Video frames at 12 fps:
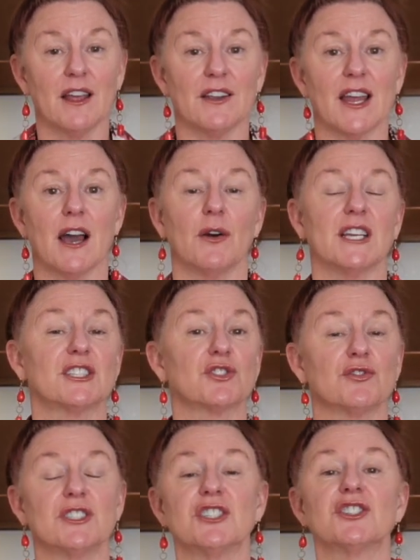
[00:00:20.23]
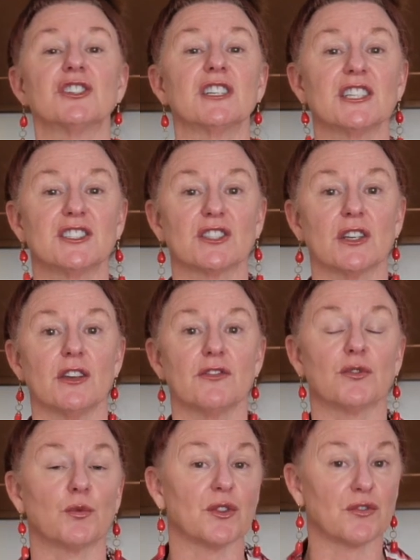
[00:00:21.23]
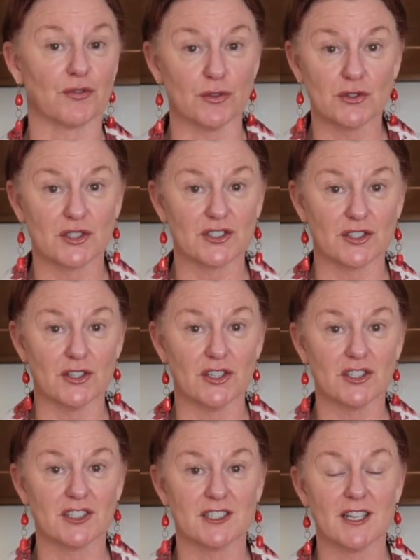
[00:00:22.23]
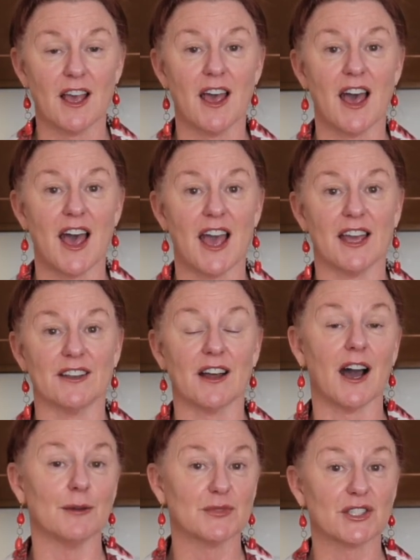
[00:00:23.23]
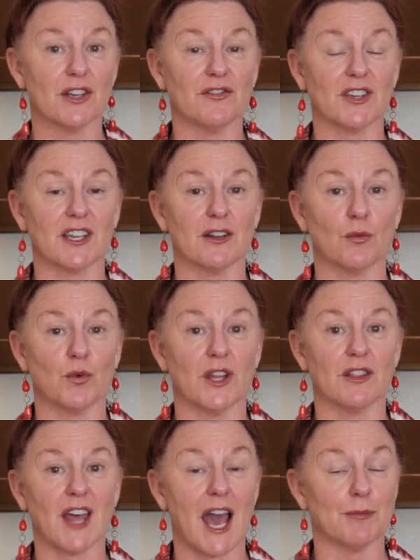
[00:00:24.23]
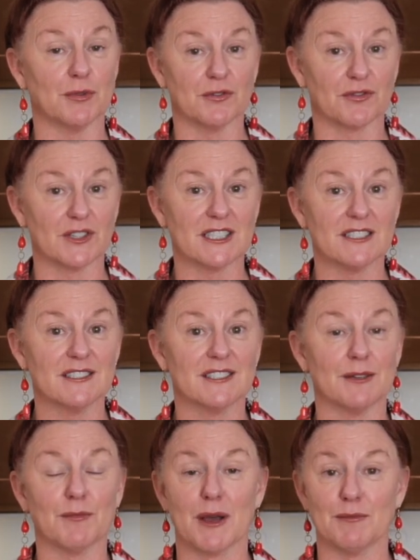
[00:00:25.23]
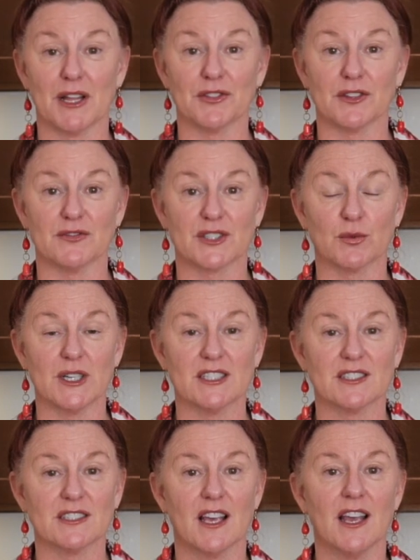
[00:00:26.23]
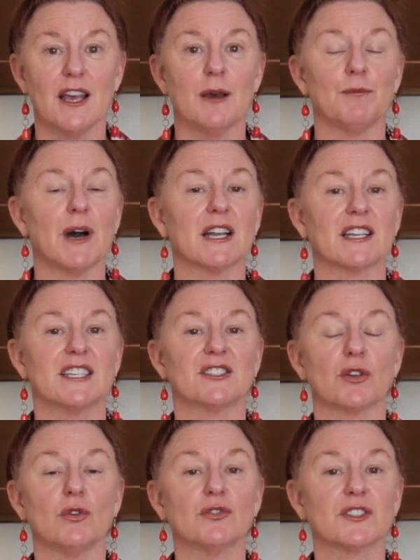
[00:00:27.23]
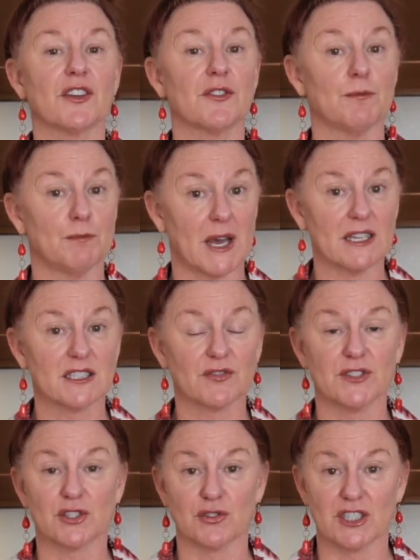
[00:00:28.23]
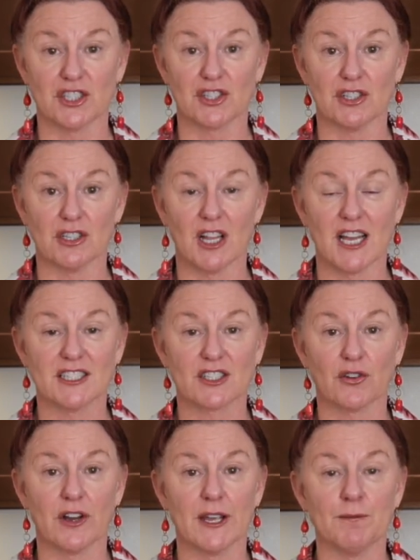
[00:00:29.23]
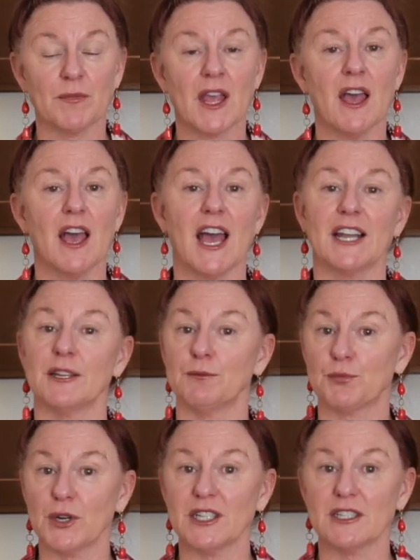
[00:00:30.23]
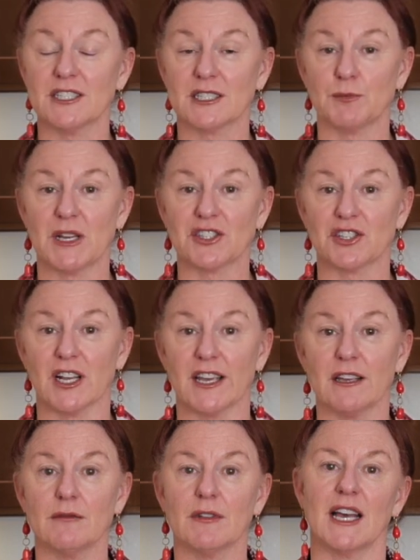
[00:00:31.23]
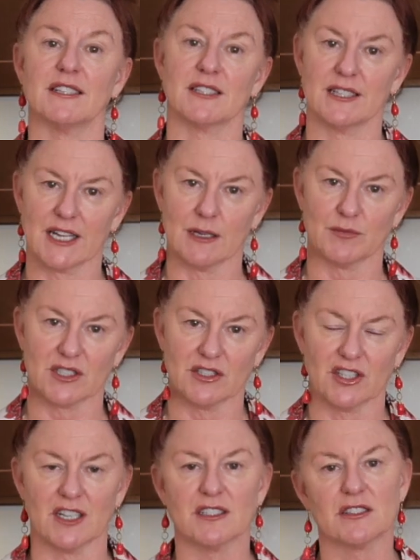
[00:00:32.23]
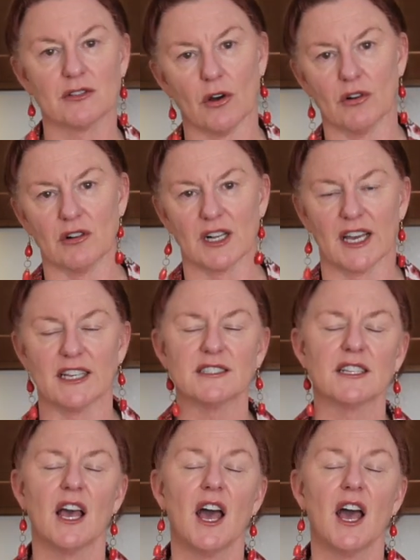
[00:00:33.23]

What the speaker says: Now, it's traditionally served with fruit desserts, and I'm serving it with apple fritters in my month of Swiss, but it's also the base for traditional ice cream, and in Britain especially, as the name suggests, anglaise,